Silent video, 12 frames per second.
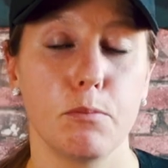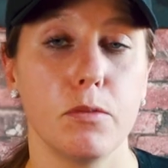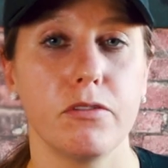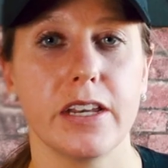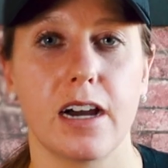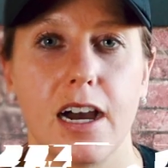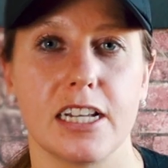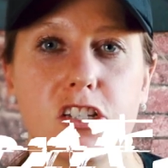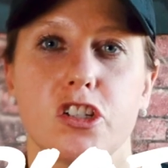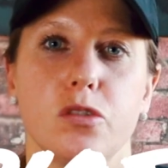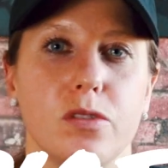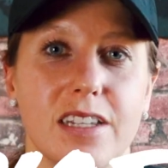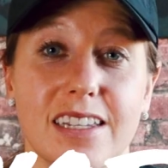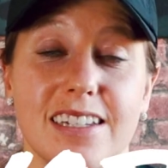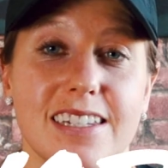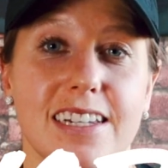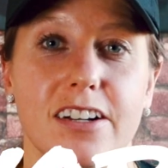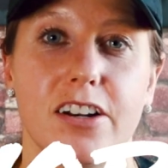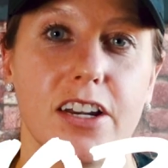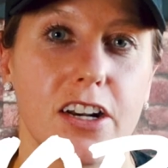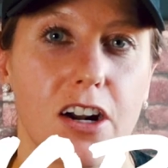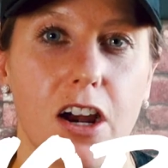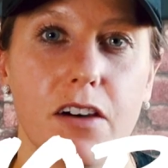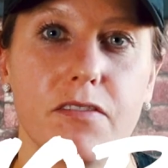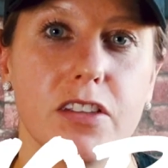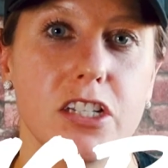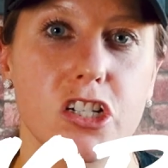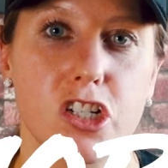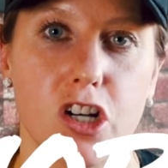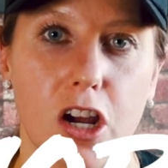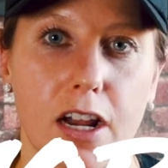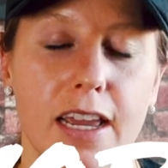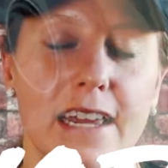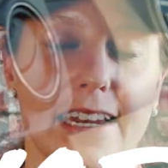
moving on to the interior of the truck.